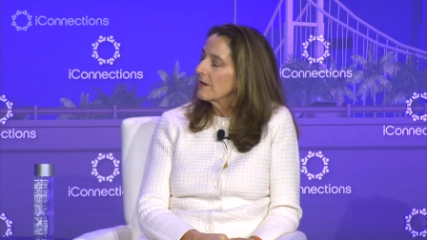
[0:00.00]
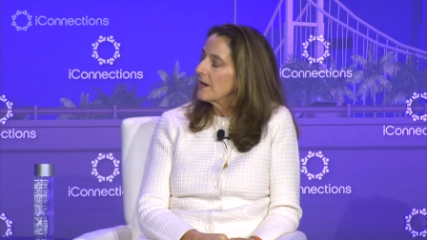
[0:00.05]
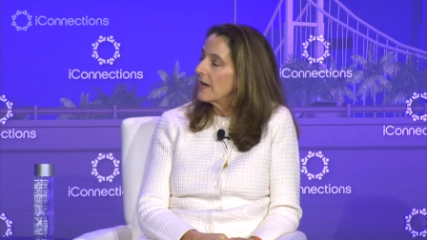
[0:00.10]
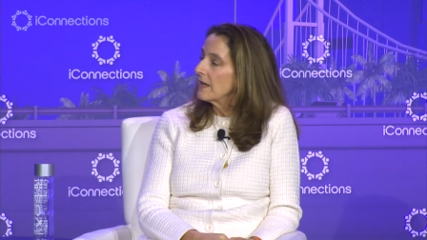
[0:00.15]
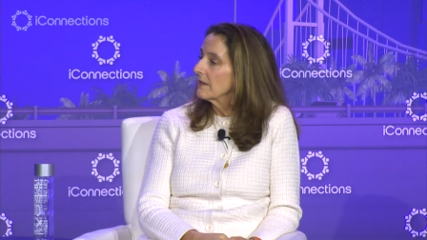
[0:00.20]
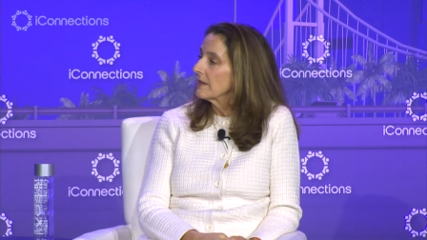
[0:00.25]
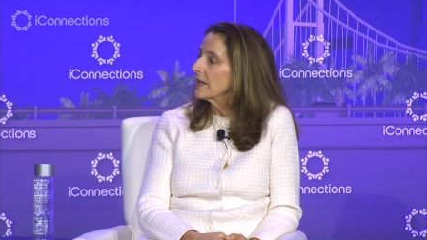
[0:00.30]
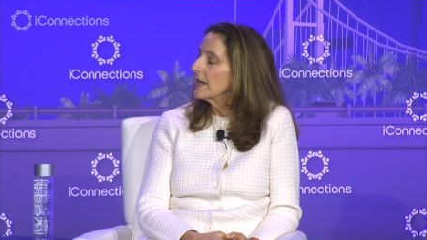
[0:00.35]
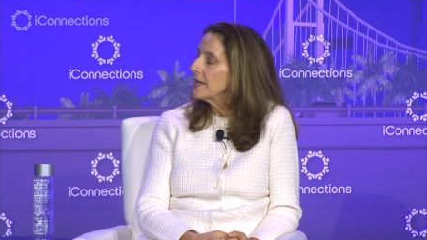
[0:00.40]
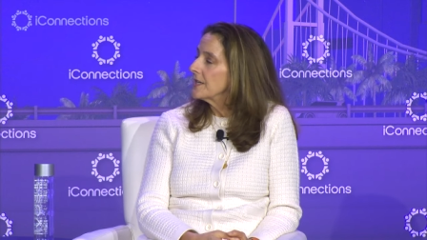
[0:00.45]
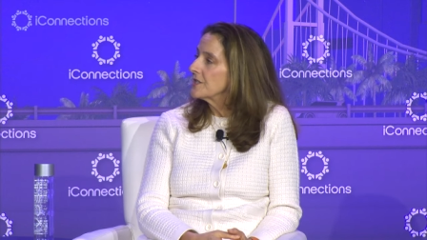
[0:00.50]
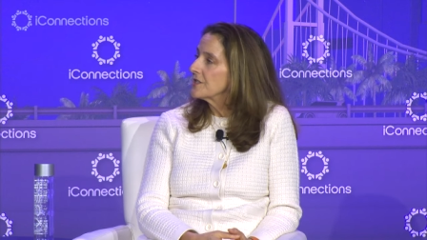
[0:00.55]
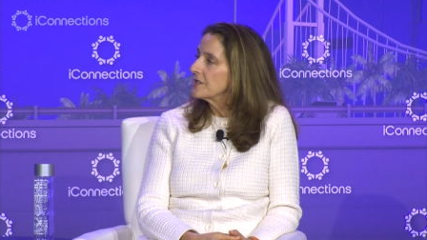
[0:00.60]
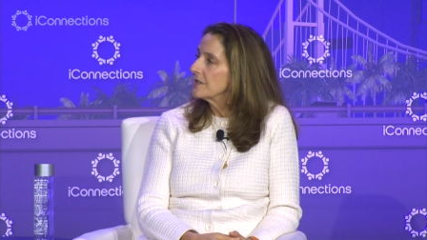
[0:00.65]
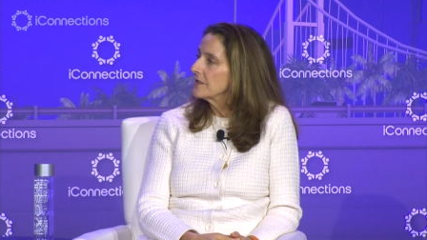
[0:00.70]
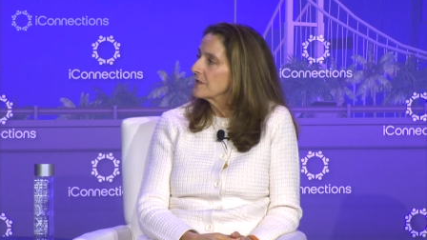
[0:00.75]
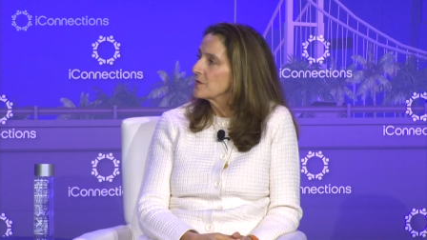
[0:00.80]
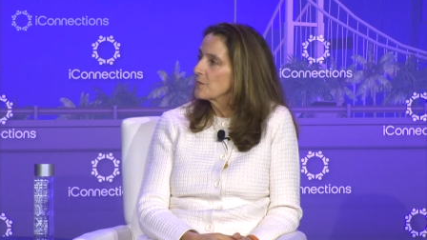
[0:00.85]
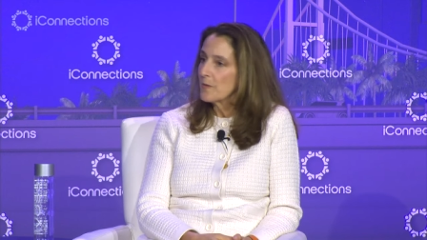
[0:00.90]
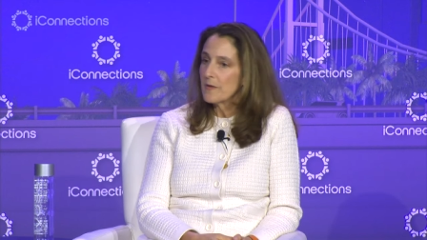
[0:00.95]

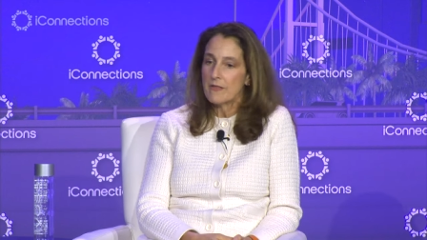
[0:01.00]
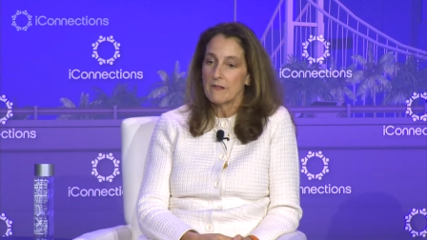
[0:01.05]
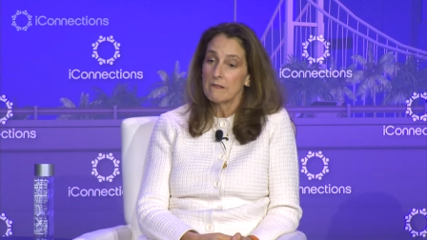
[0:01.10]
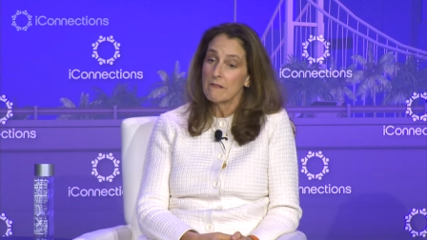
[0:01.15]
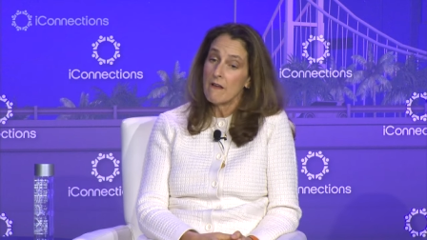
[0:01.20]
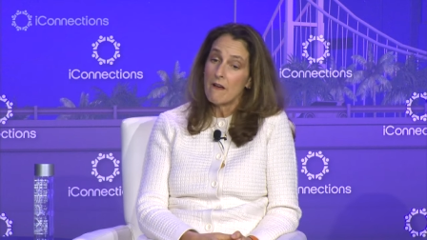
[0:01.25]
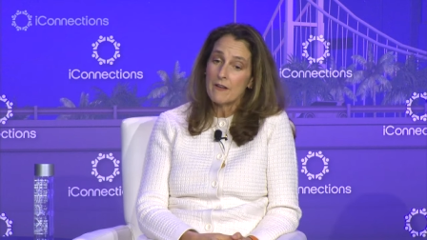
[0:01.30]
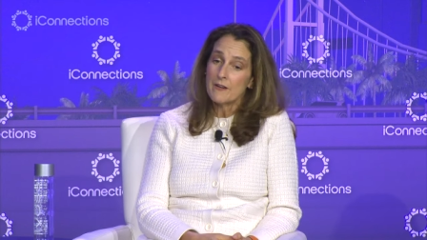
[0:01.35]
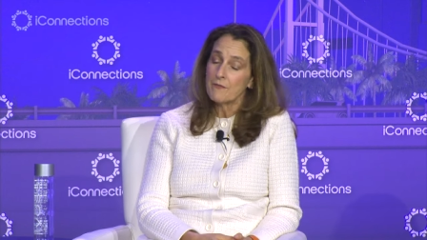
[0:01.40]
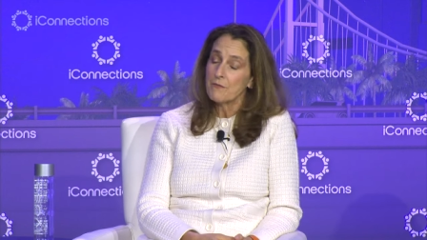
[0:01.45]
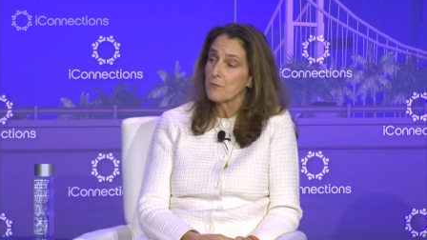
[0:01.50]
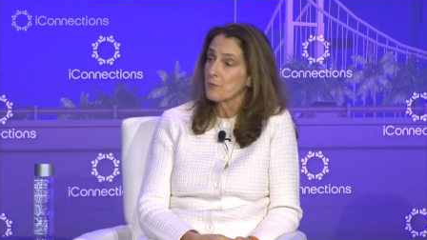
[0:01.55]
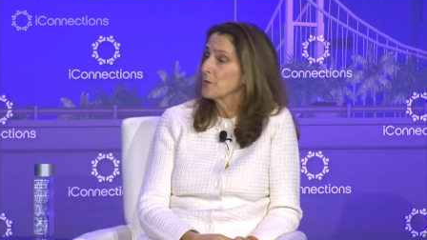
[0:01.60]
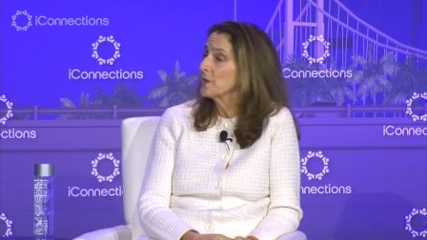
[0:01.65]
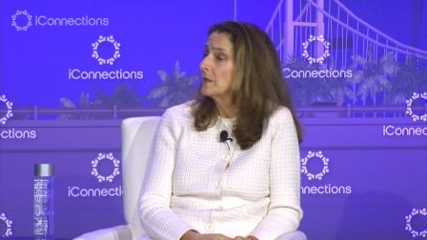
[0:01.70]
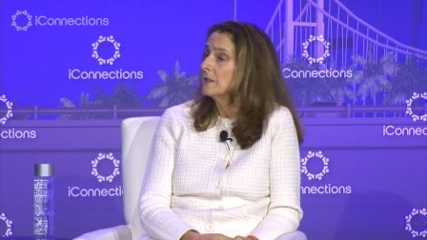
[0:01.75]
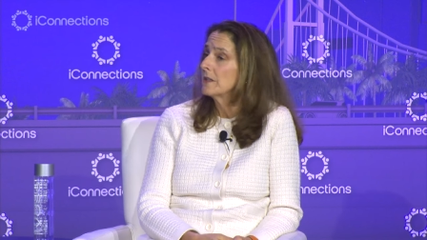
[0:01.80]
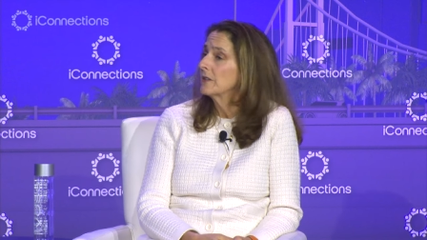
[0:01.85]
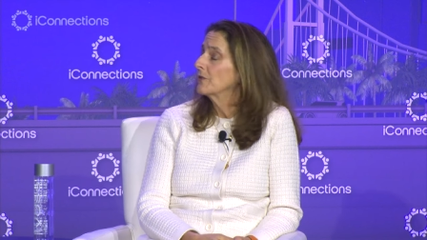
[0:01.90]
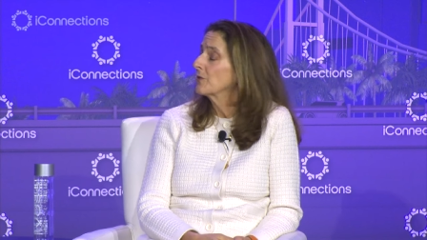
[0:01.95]
allocations with a lot of
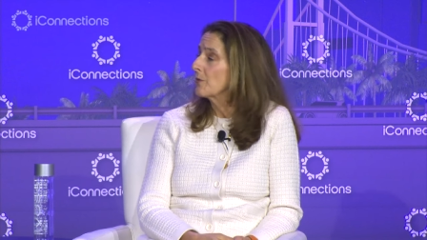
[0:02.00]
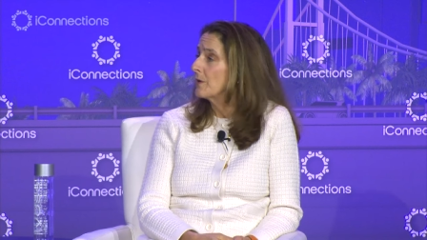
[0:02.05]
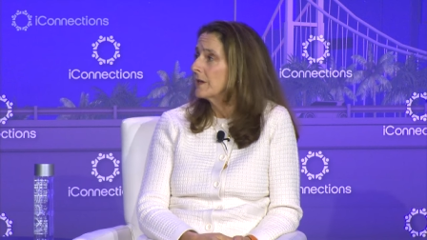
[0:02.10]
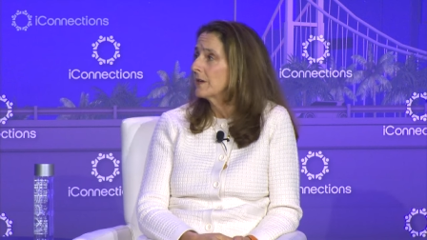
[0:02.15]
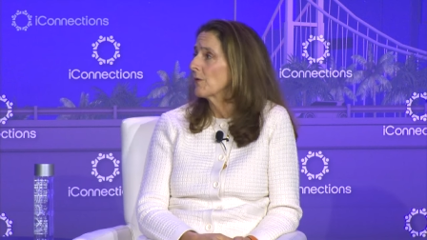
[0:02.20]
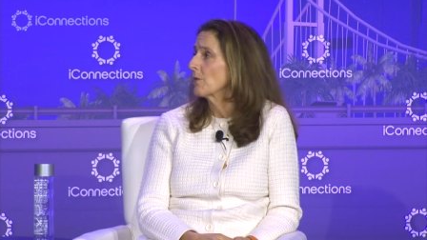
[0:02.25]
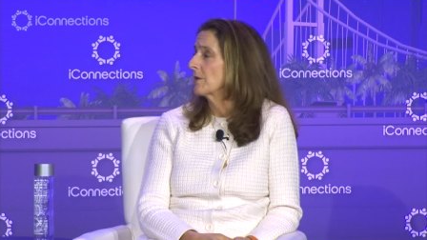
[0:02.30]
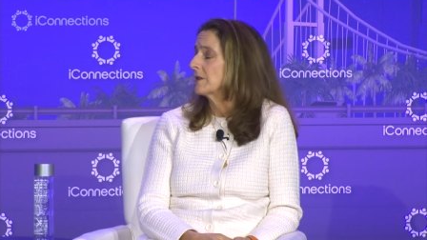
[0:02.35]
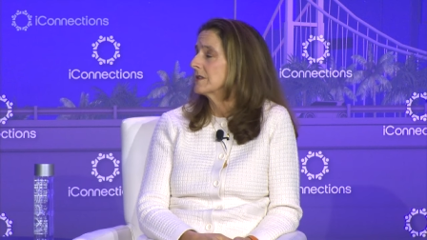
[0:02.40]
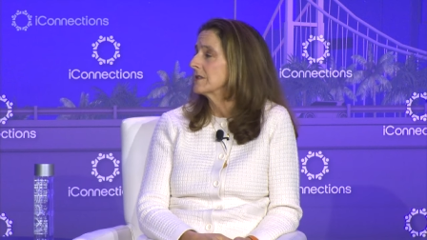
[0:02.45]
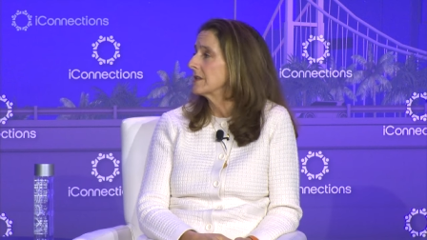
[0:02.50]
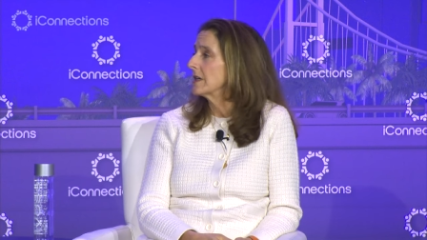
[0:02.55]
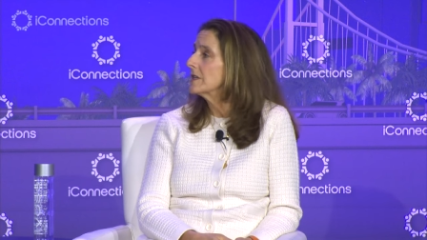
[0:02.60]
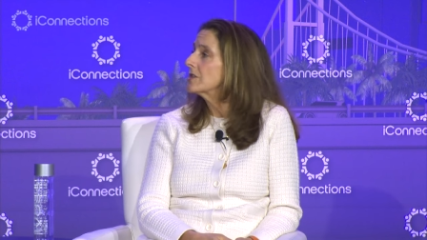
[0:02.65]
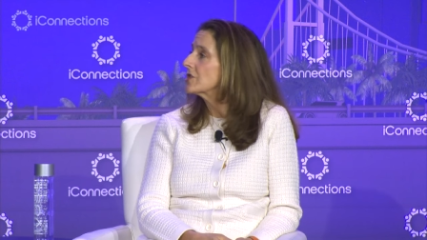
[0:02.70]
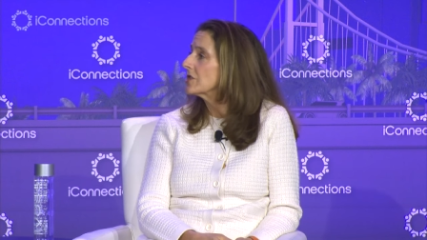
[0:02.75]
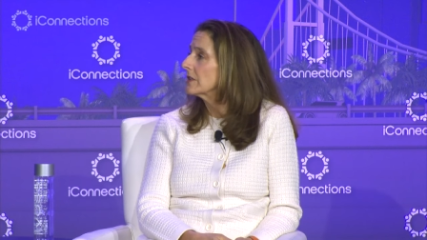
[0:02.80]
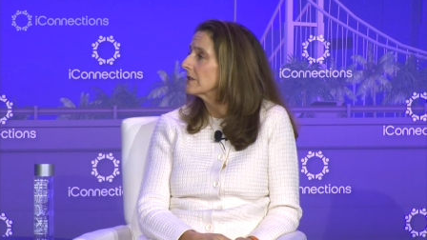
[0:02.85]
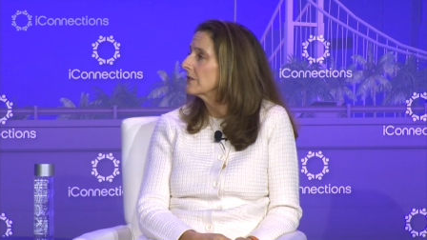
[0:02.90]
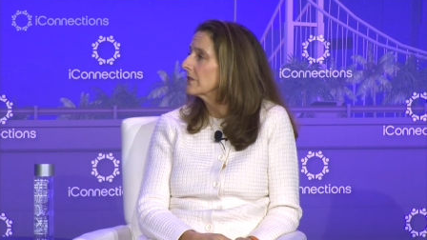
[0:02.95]
really great
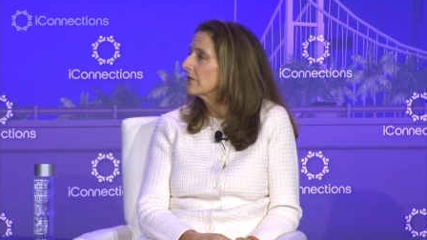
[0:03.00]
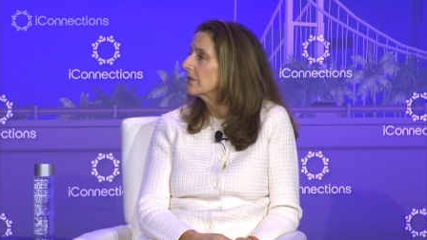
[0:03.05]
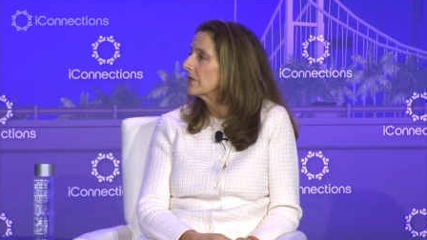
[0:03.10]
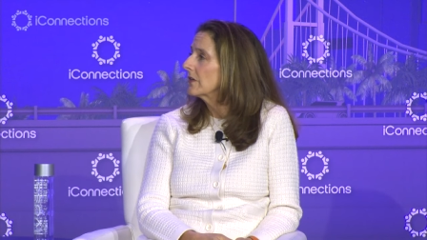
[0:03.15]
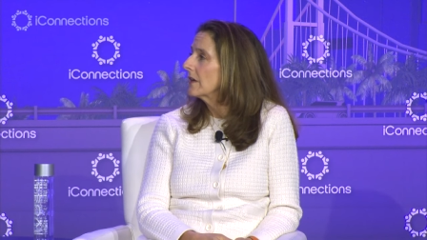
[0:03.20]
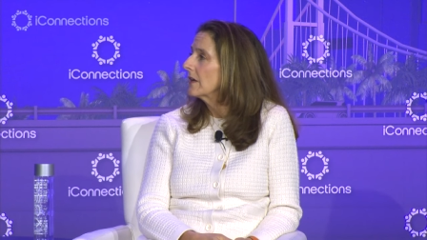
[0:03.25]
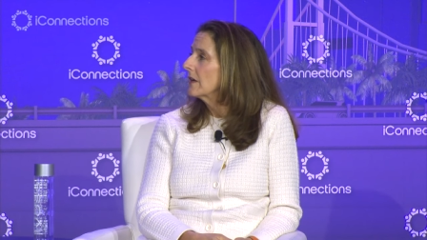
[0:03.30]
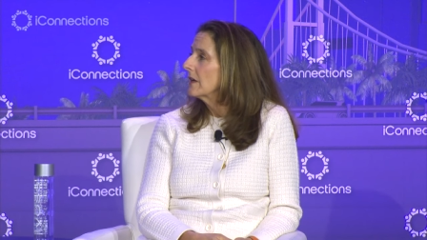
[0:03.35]
organizations.